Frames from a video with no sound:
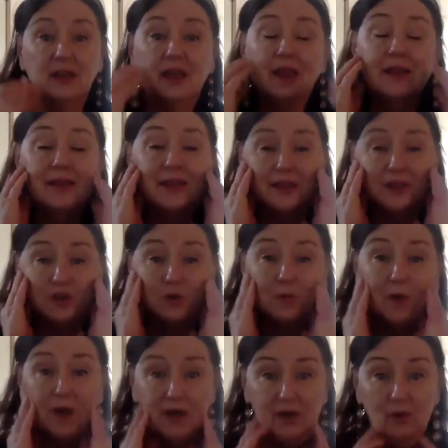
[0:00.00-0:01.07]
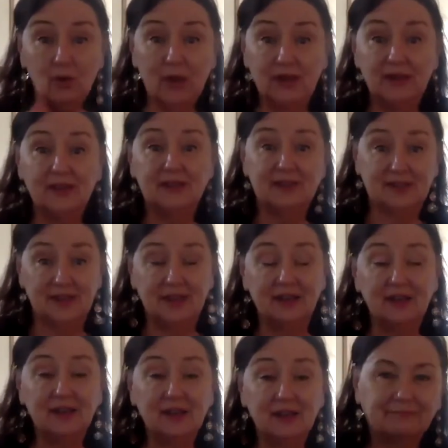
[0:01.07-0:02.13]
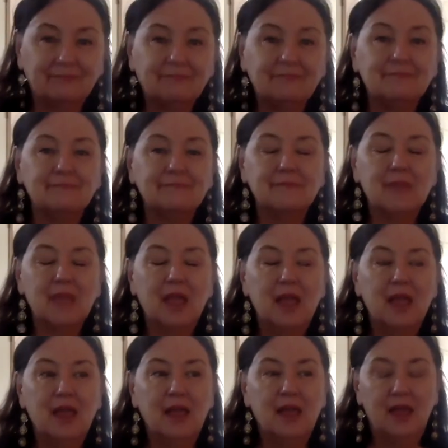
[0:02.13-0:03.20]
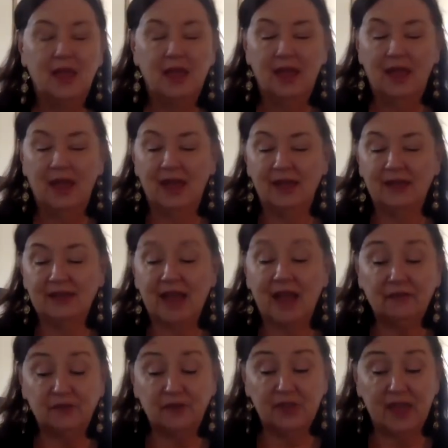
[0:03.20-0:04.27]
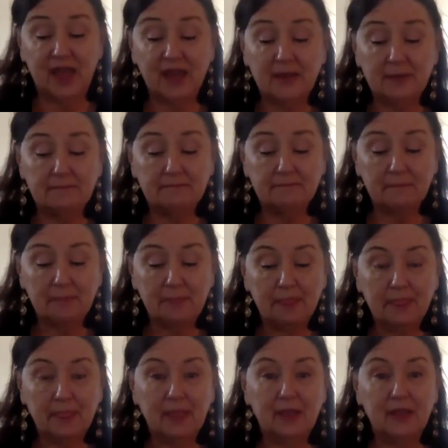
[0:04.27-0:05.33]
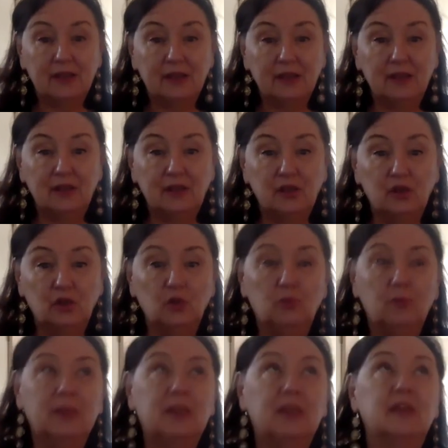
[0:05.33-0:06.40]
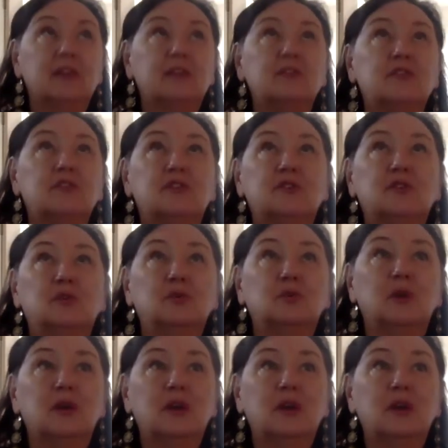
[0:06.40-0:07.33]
and getting your body ready to sing. And after that, you begin to